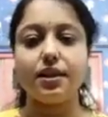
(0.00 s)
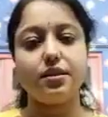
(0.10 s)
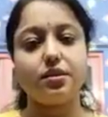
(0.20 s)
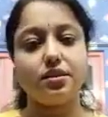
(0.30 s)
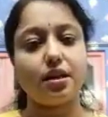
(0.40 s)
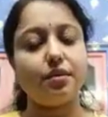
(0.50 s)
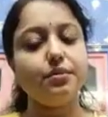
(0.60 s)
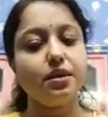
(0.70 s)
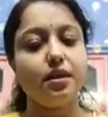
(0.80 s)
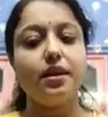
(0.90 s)
is
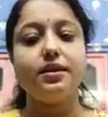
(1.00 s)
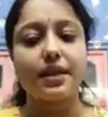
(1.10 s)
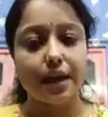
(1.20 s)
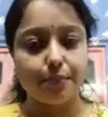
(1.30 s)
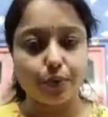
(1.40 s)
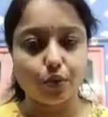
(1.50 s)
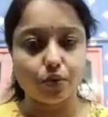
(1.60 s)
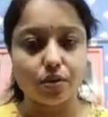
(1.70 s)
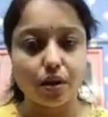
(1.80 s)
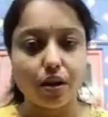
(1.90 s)
termed tap root.